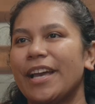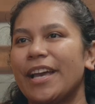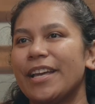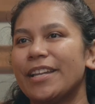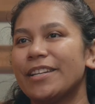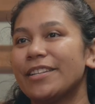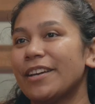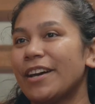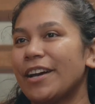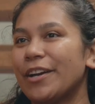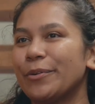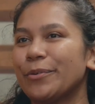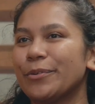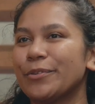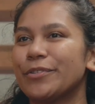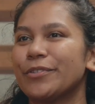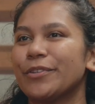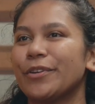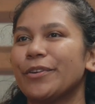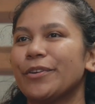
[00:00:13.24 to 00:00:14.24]
and I
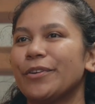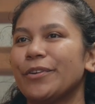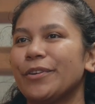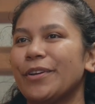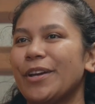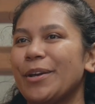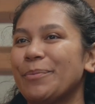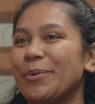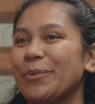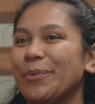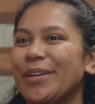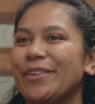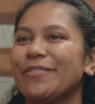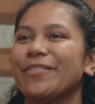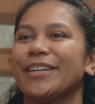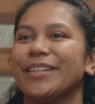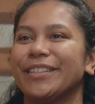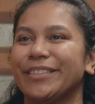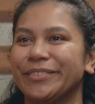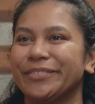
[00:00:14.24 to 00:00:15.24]
also am a
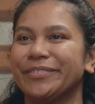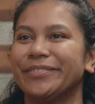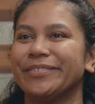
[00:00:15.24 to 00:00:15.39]
weaver.